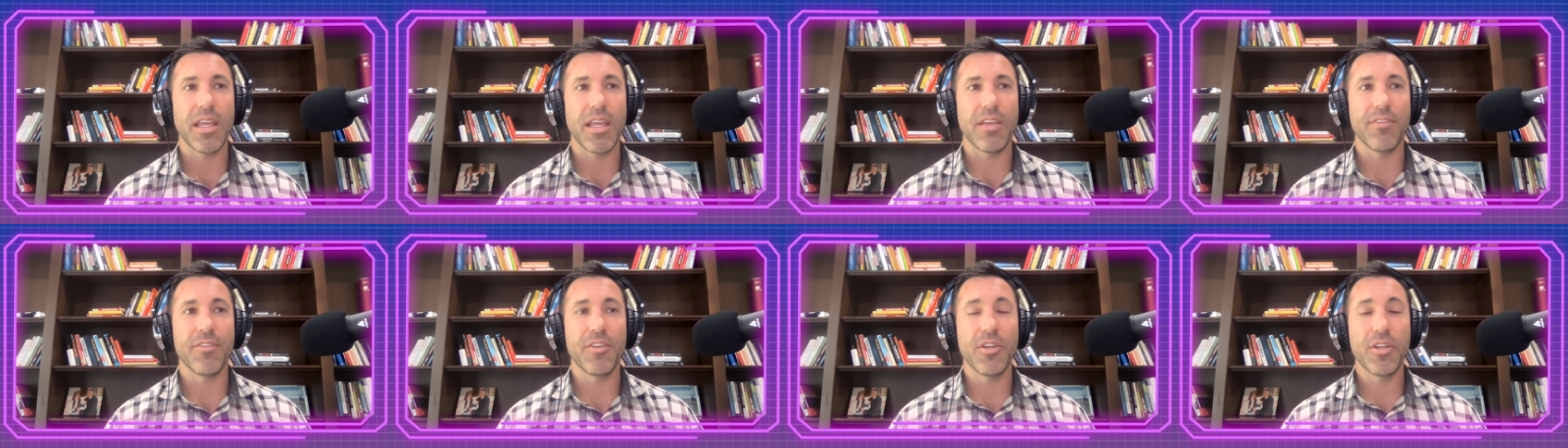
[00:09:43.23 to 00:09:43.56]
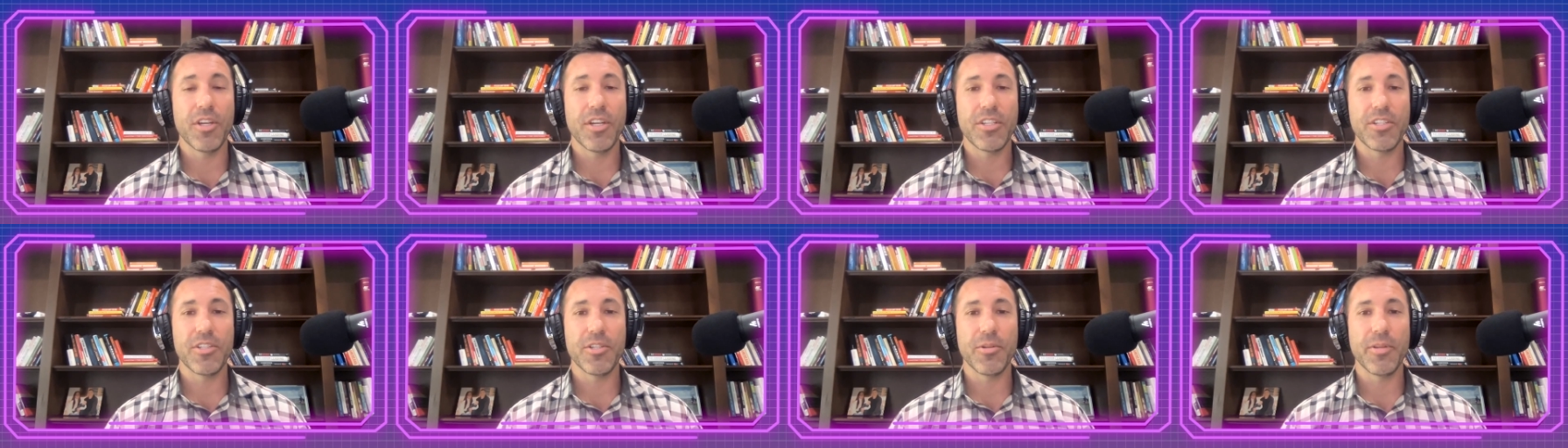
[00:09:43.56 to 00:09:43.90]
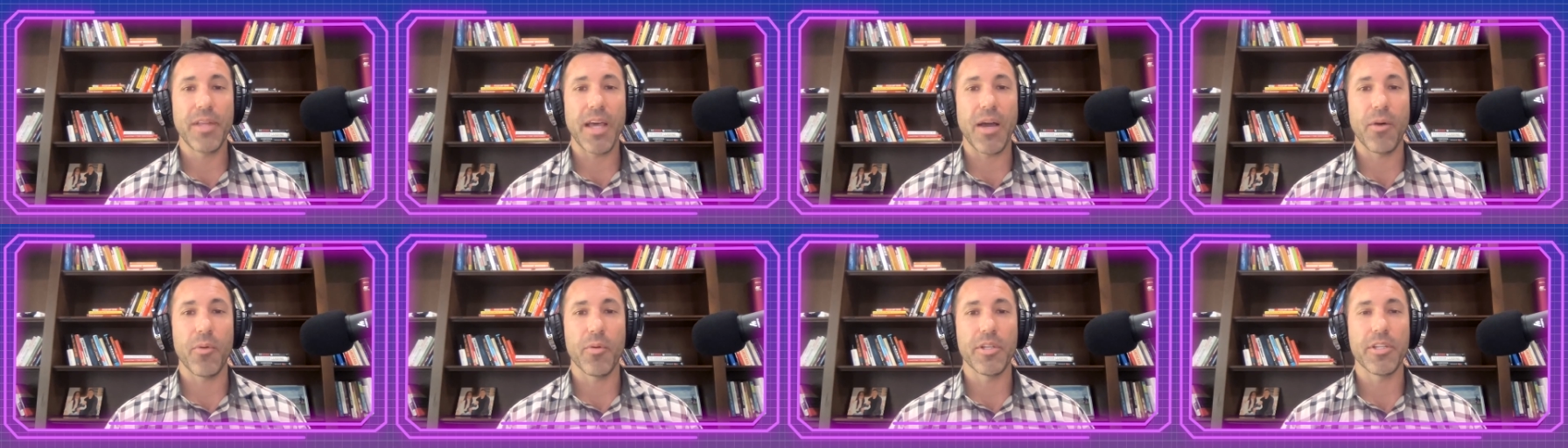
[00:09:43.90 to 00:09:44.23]
If you could do
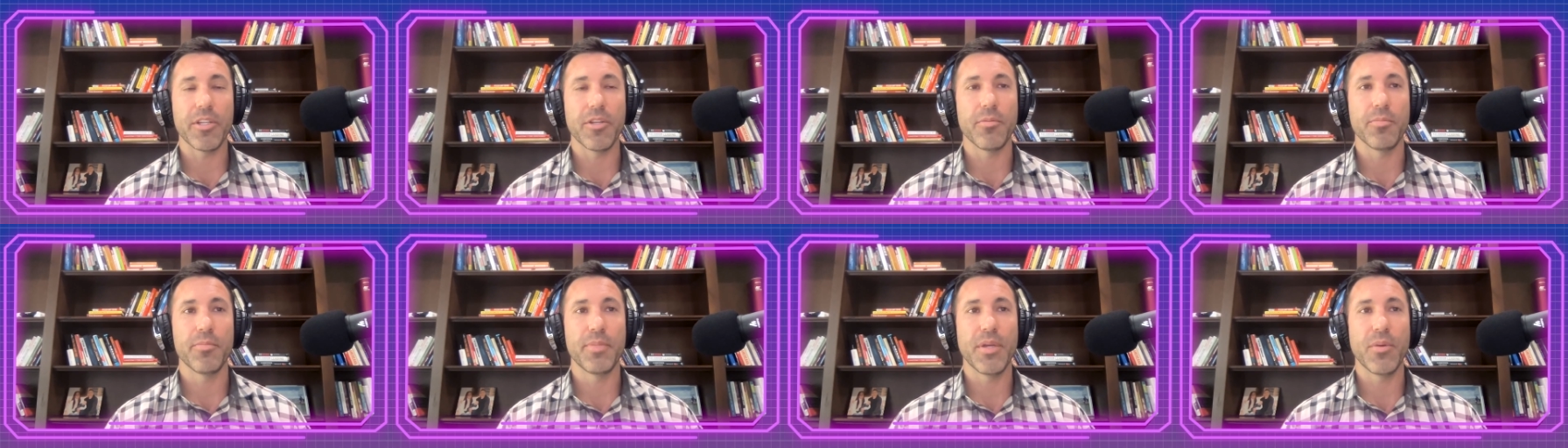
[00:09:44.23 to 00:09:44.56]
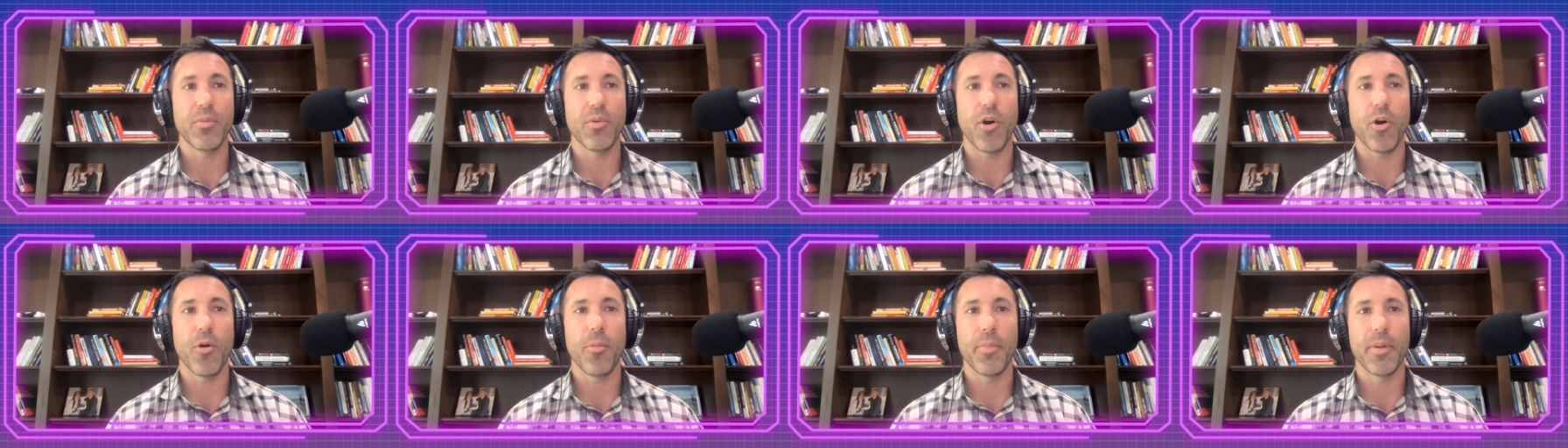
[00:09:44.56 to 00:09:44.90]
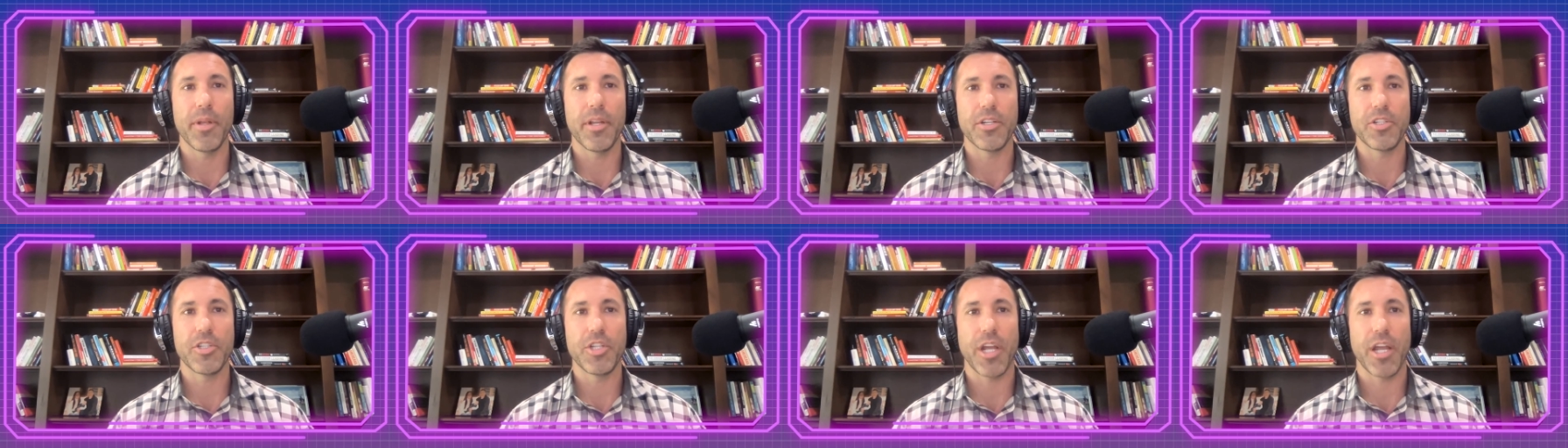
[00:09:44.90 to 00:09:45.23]
that, would you be
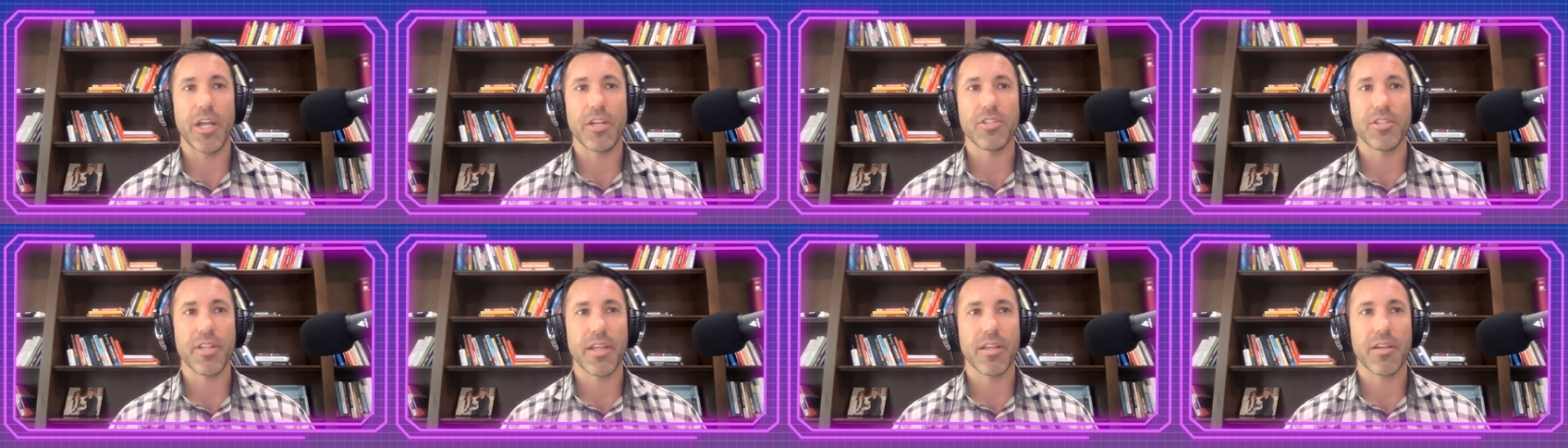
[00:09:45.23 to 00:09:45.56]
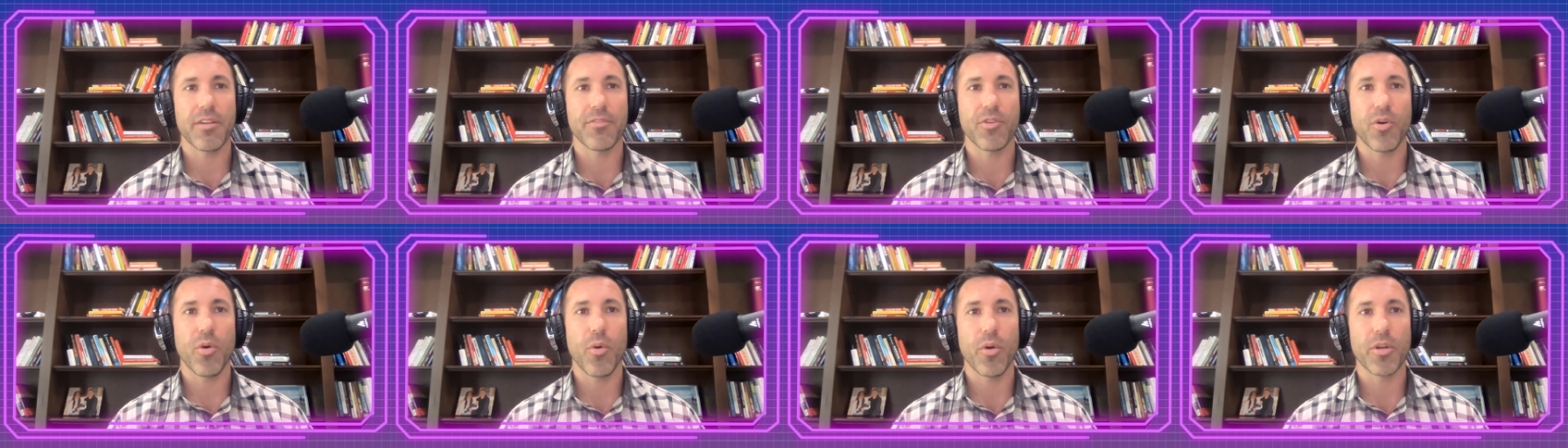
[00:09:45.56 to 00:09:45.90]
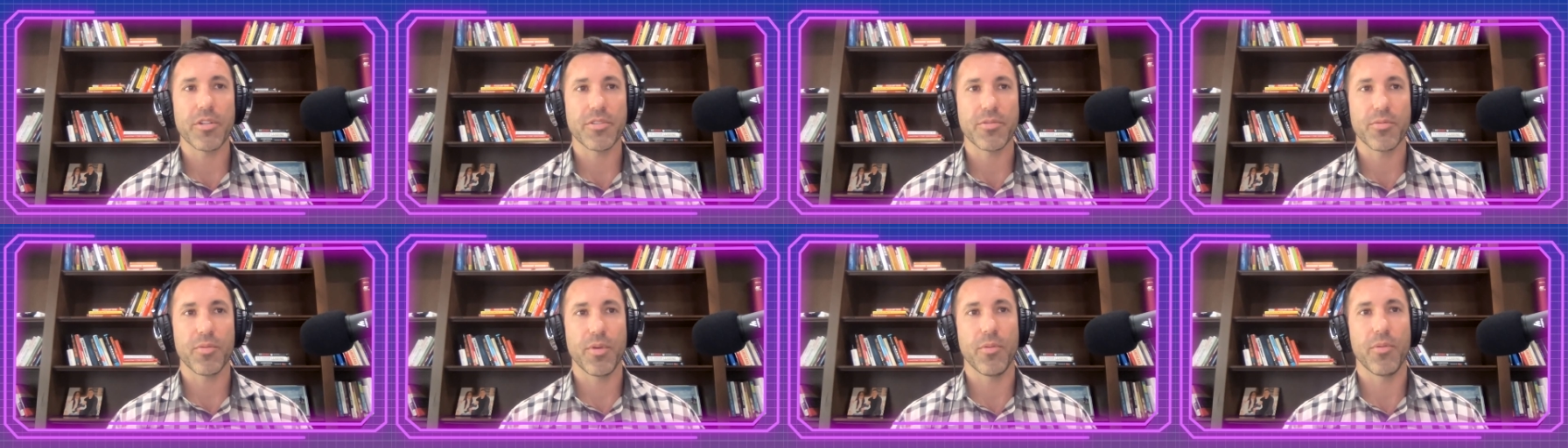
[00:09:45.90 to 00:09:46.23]
open to change? Like, of
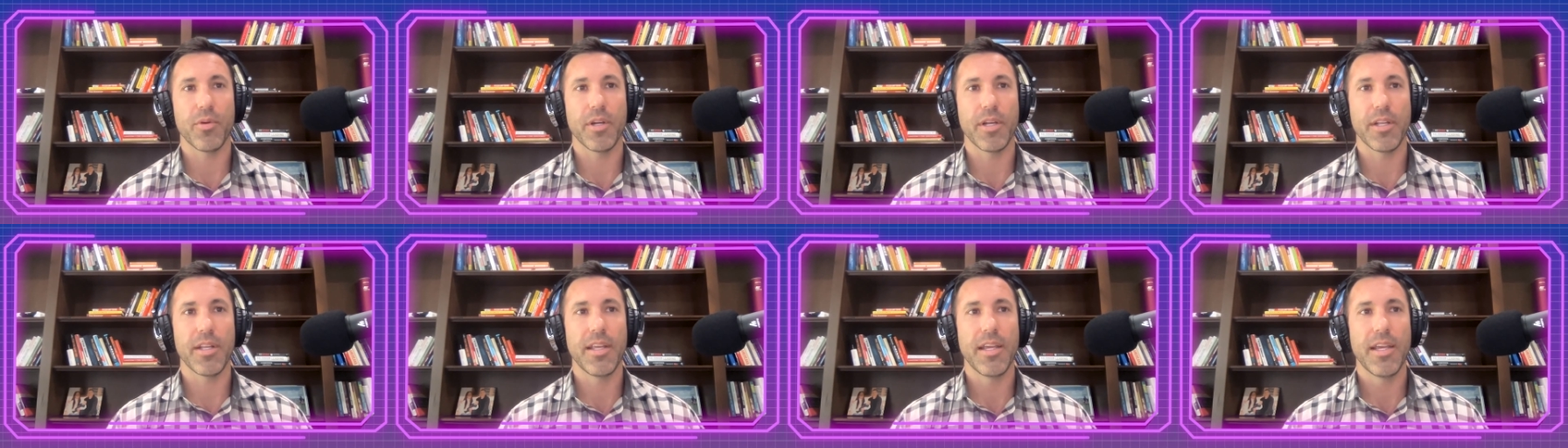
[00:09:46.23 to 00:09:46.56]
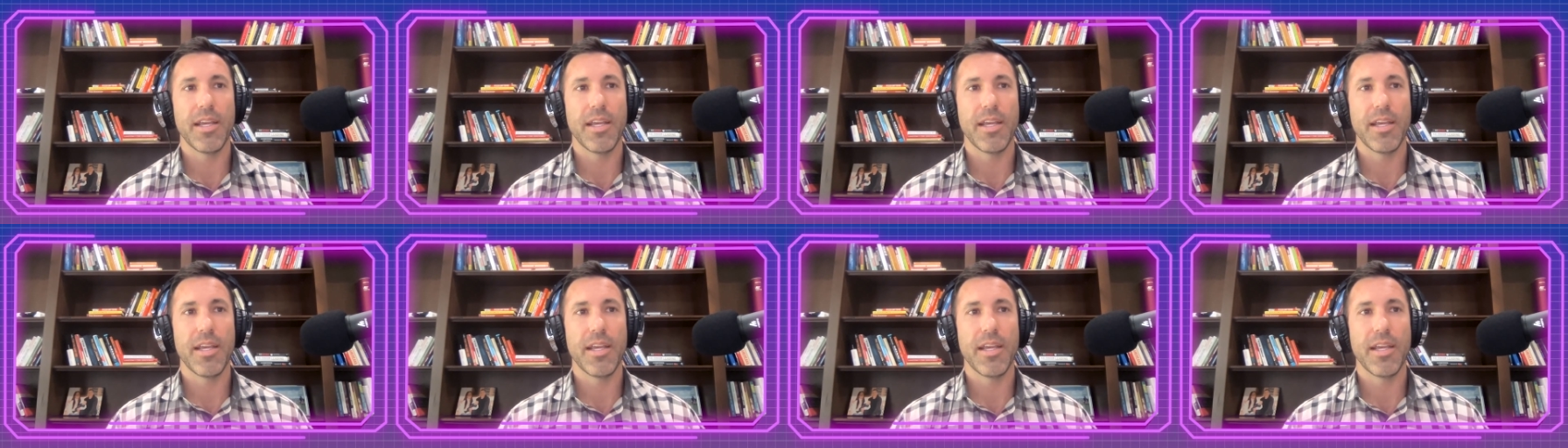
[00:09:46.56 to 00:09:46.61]
course we would.